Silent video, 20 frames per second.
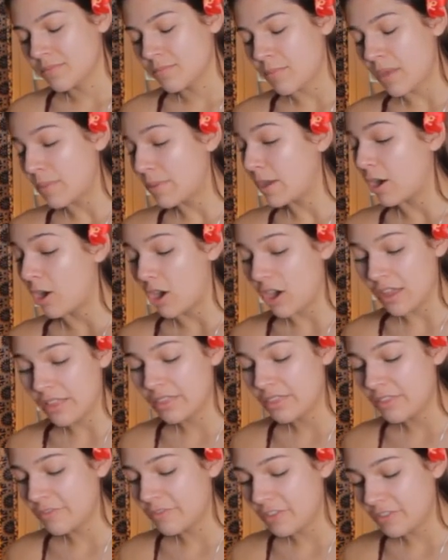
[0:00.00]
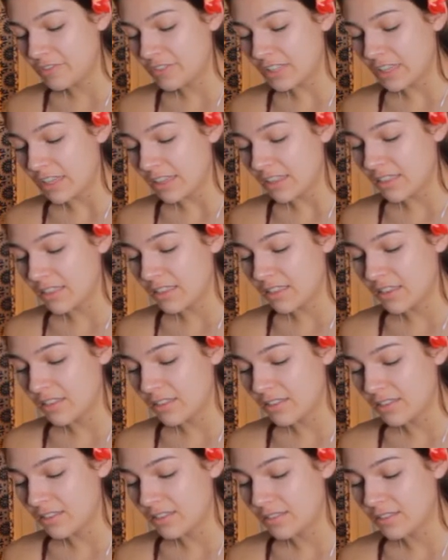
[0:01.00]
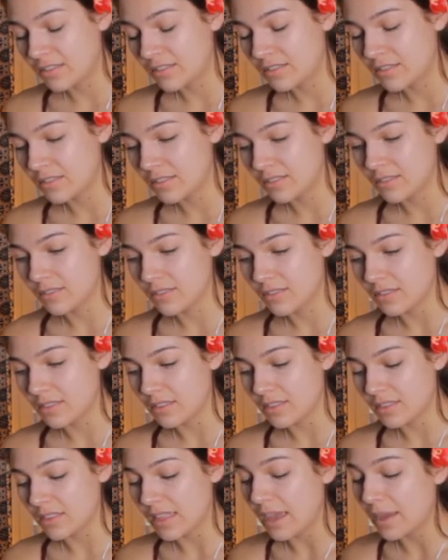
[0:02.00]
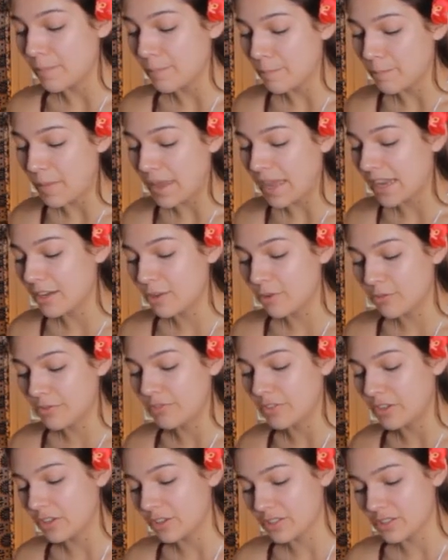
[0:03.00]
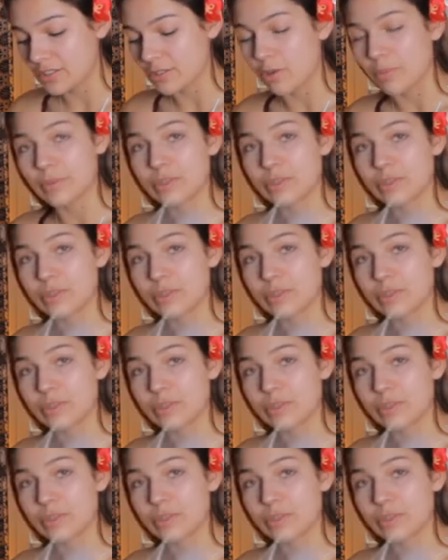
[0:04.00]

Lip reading: maybe on the 15th, that made you feel so